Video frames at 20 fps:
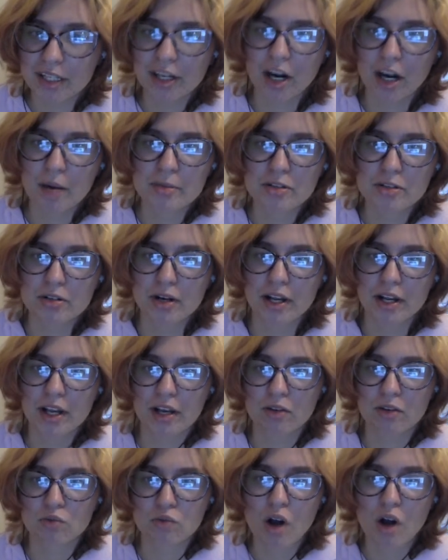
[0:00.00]
arbitrary
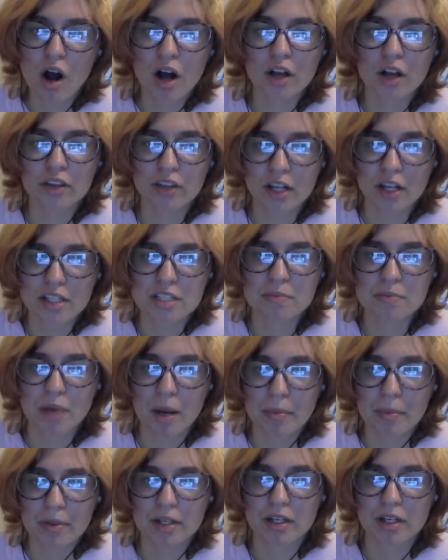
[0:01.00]
and wrong thoughts
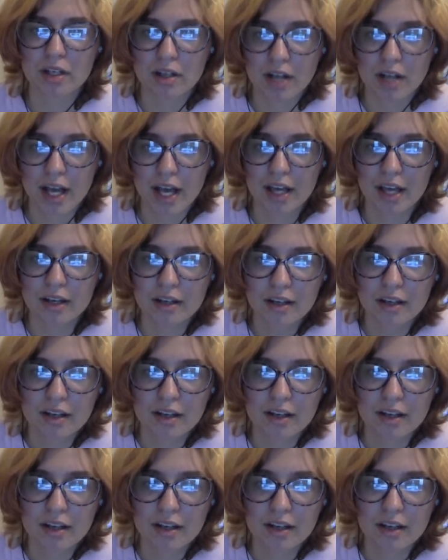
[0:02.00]
pop into your head.